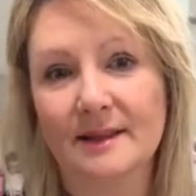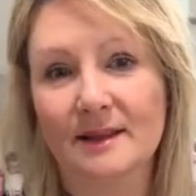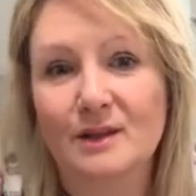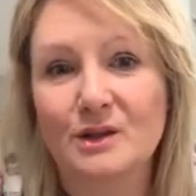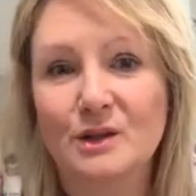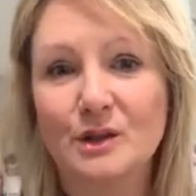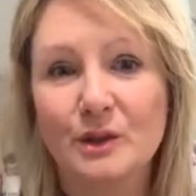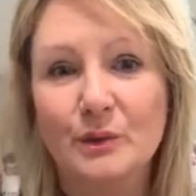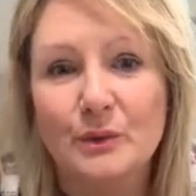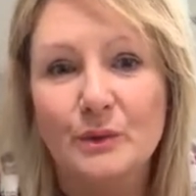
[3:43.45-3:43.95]

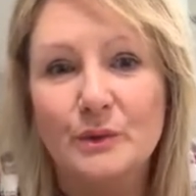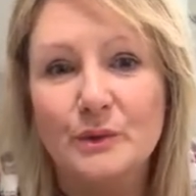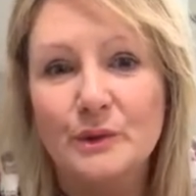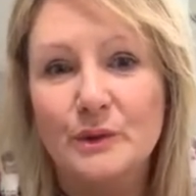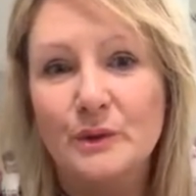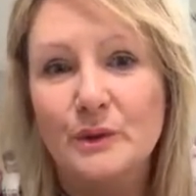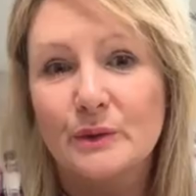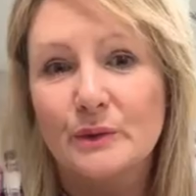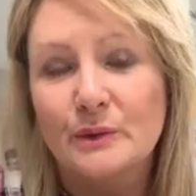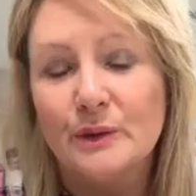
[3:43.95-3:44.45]
So
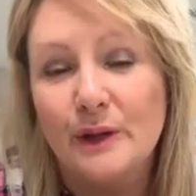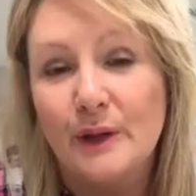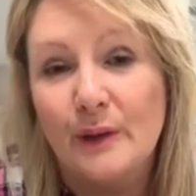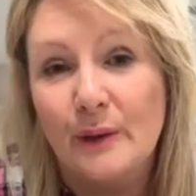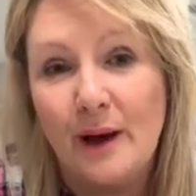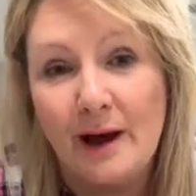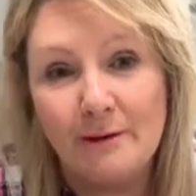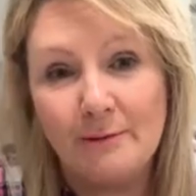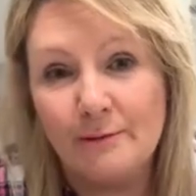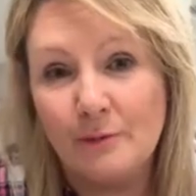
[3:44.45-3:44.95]
you know,
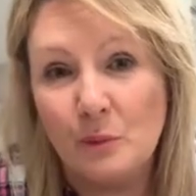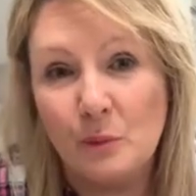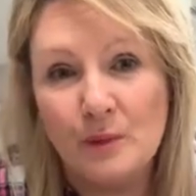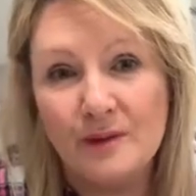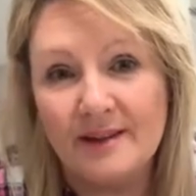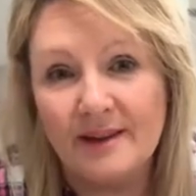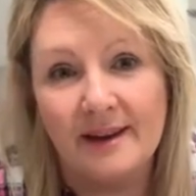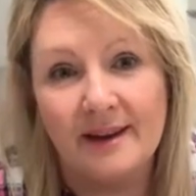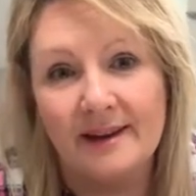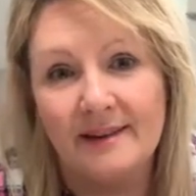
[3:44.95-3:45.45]
have fun with
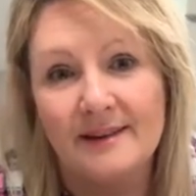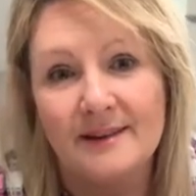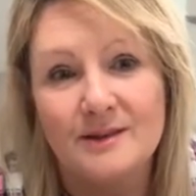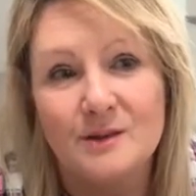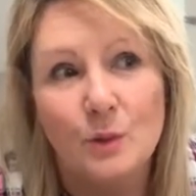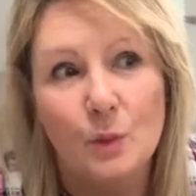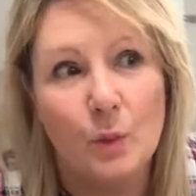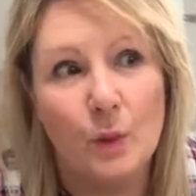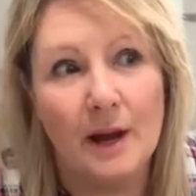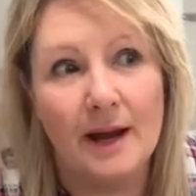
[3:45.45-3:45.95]
it, and
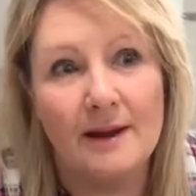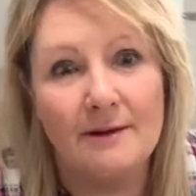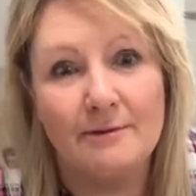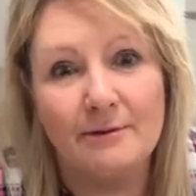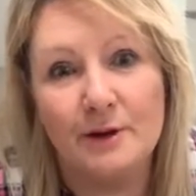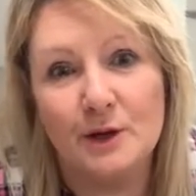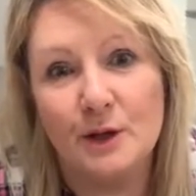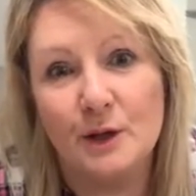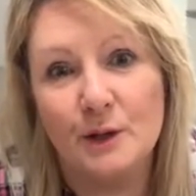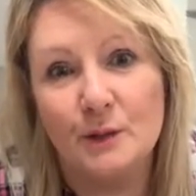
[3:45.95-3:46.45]
it's a way
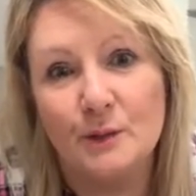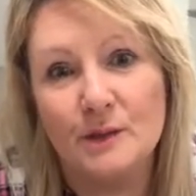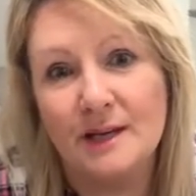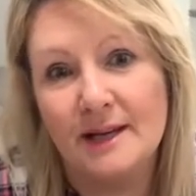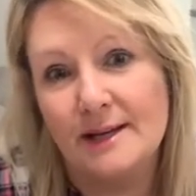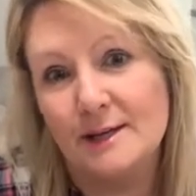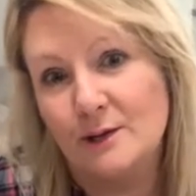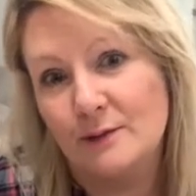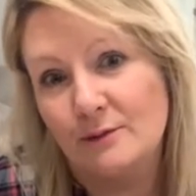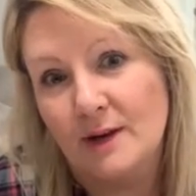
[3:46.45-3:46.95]
for you to
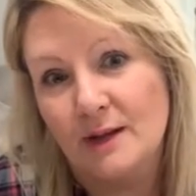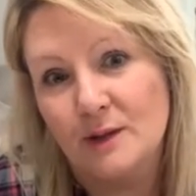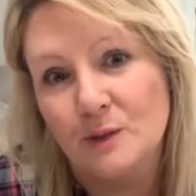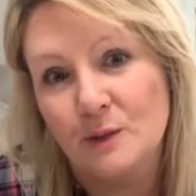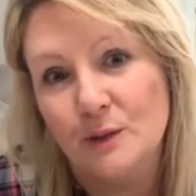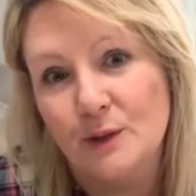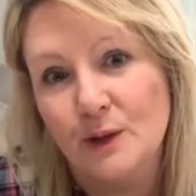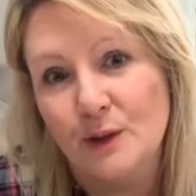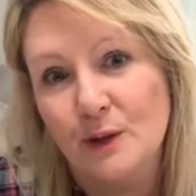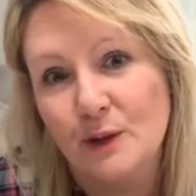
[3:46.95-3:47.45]
interact
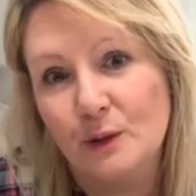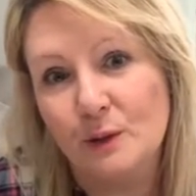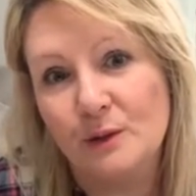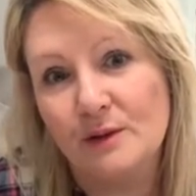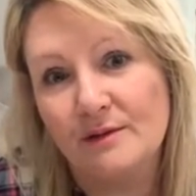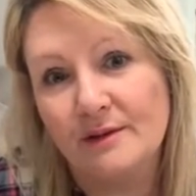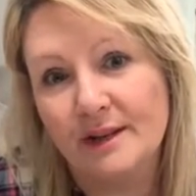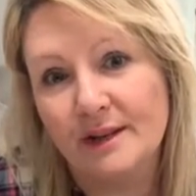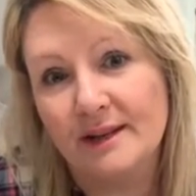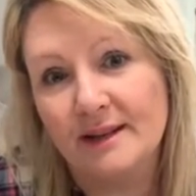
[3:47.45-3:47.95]
with the
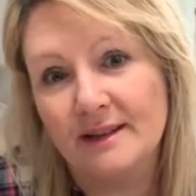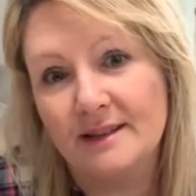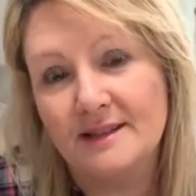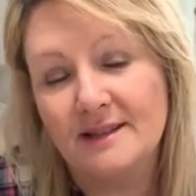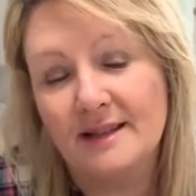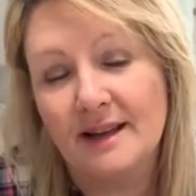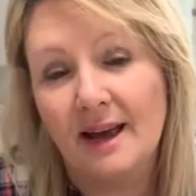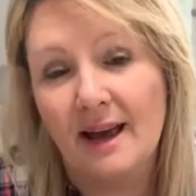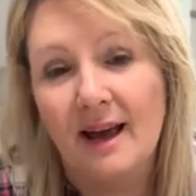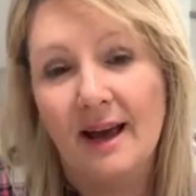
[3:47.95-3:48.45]

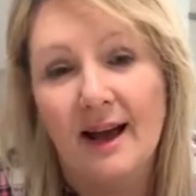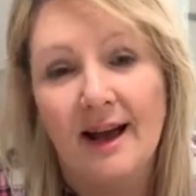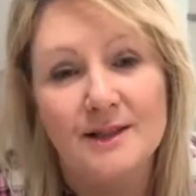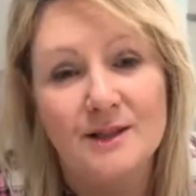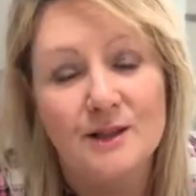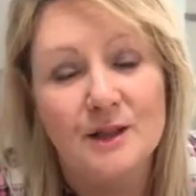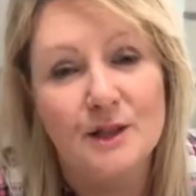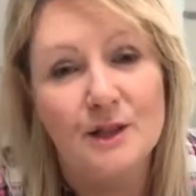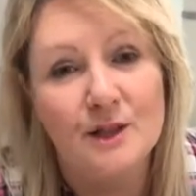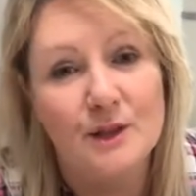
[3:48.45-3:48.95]
universe
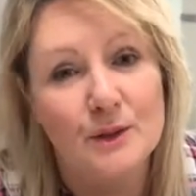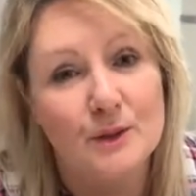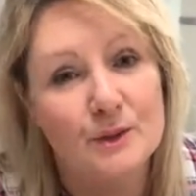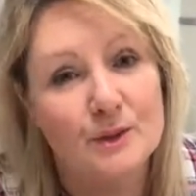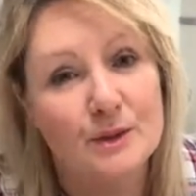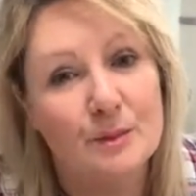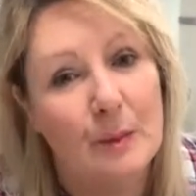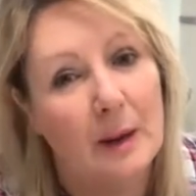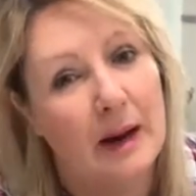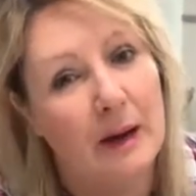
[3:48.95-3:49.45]
and to
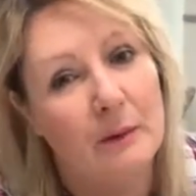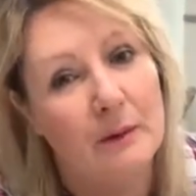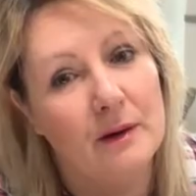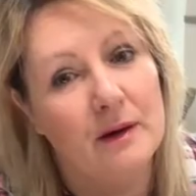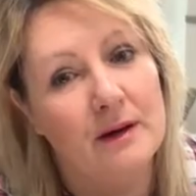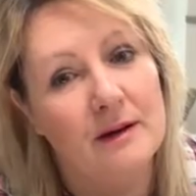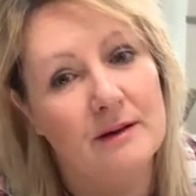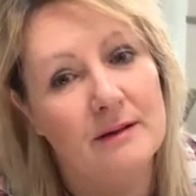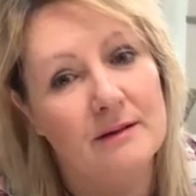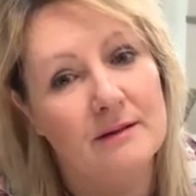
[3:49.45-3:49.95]
use the
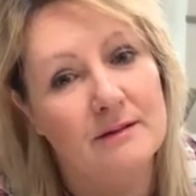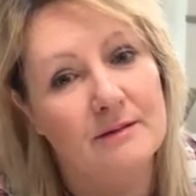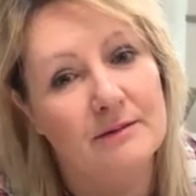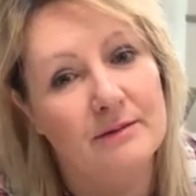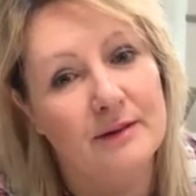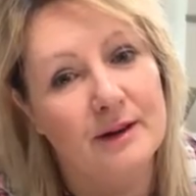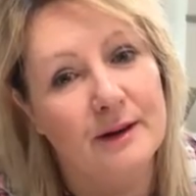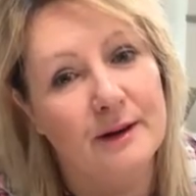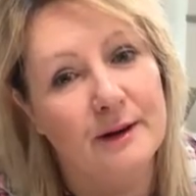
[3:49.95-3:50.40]
power of